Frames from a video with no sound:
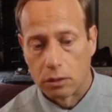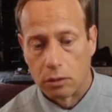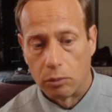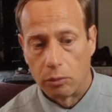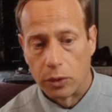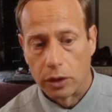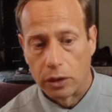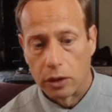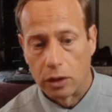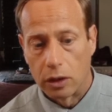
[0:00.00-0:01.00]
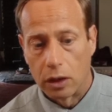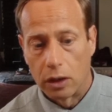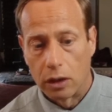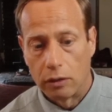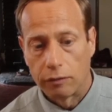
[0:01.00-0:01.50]
But
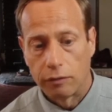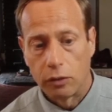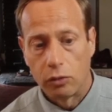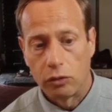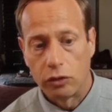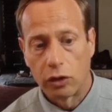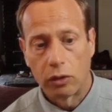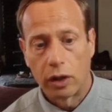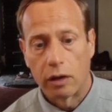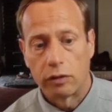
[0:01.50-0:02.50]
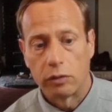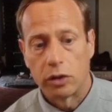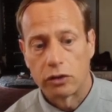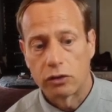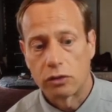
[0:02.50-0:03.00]
if you don't have
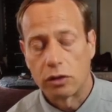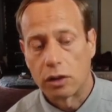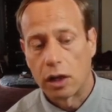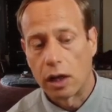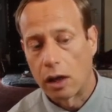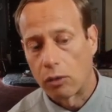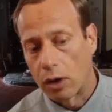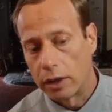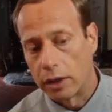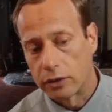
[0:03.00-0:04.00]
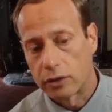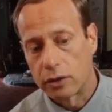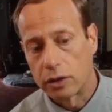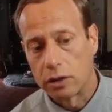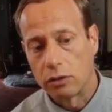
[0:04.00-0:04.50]
administrator rights,
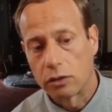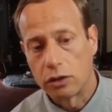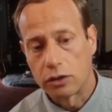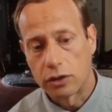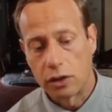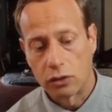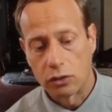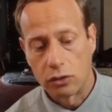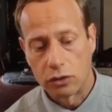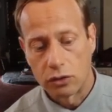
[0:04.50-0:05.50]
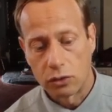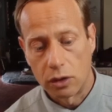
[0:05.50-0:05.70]
then you can just get it through the store.